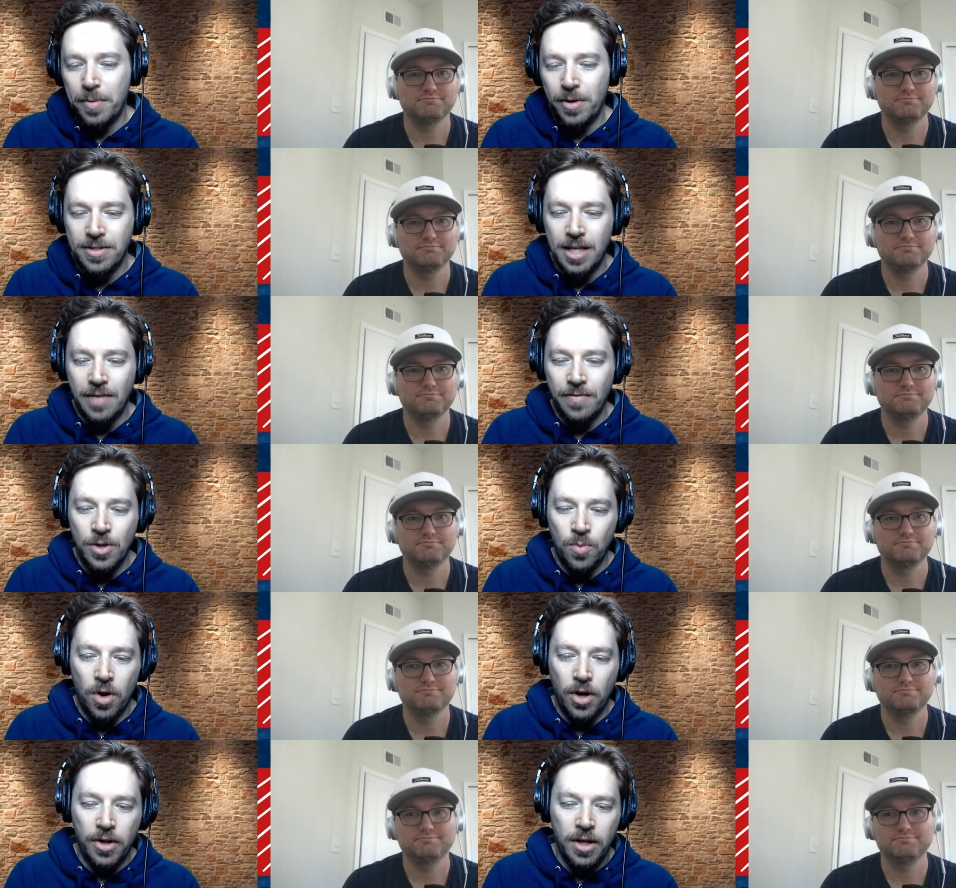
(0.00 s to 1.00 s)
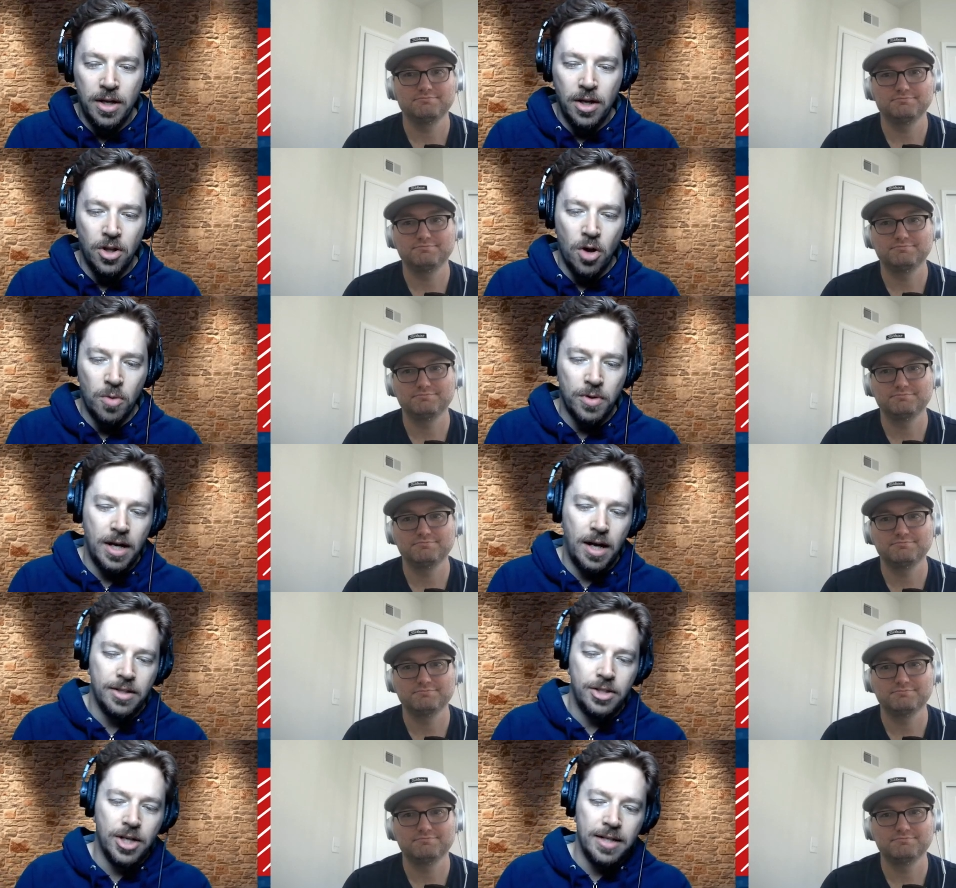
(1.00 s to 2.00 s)
Speaker 1: there at 71 along with
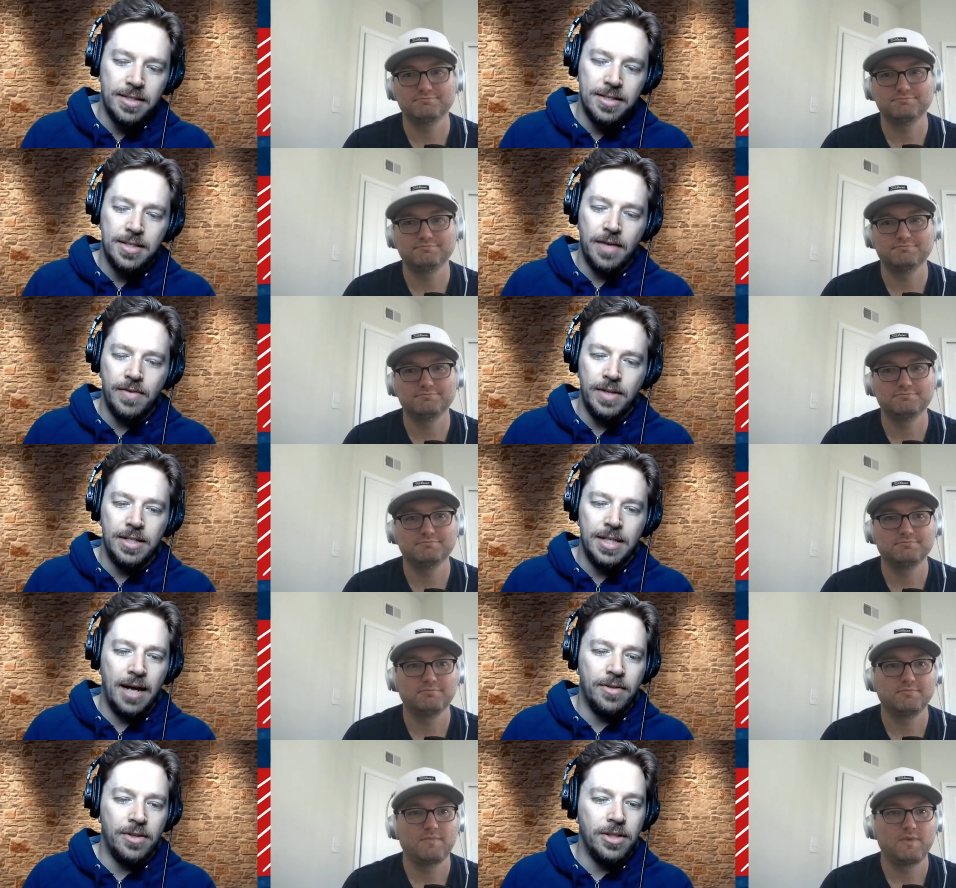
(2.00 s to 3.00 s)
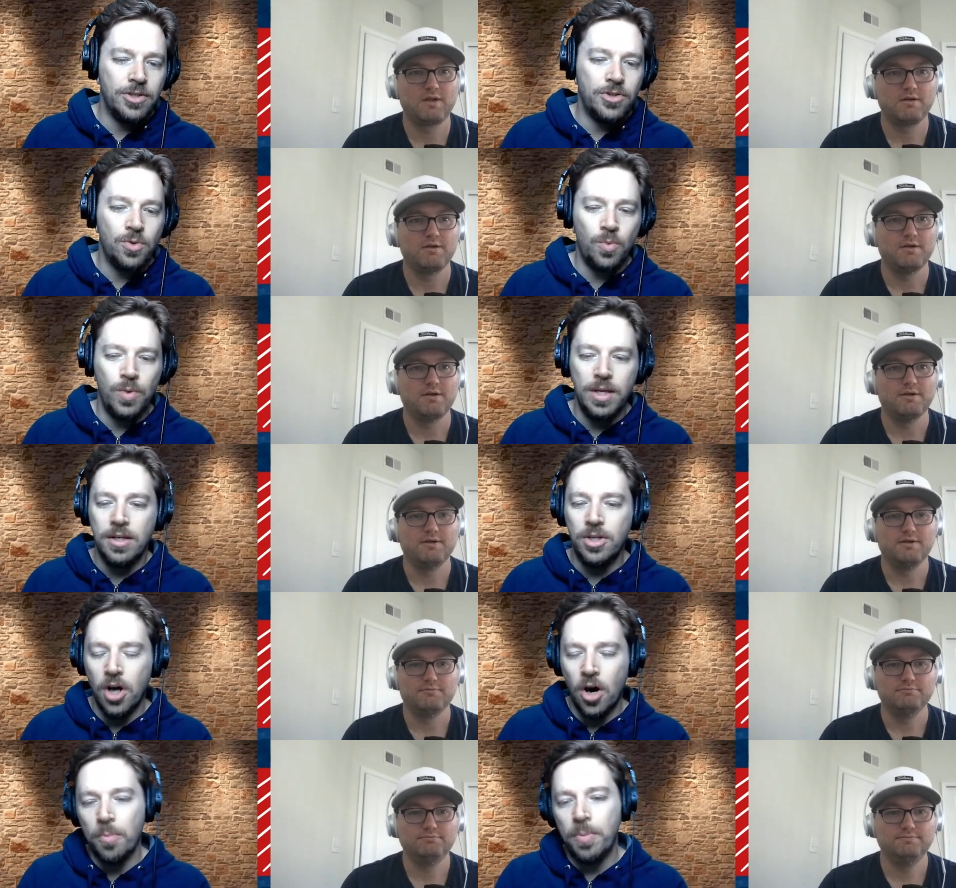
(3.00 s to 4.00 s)
Collin Johnson 70 and down the list we
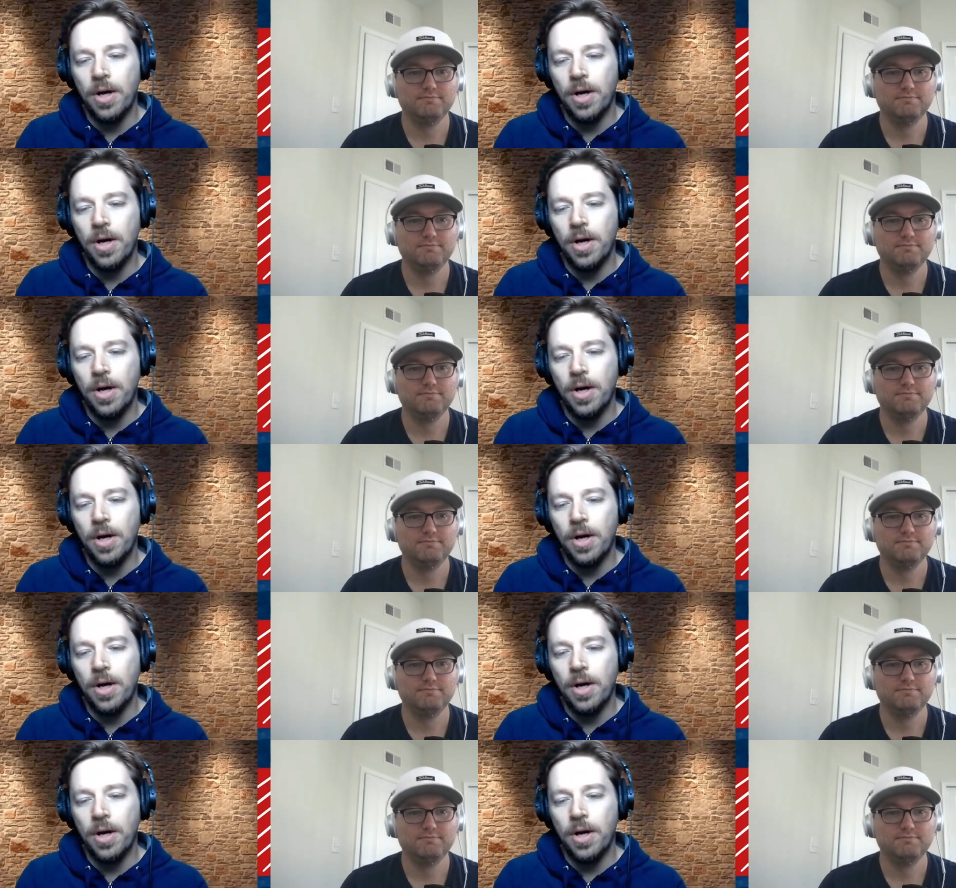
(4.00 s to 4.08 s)
go.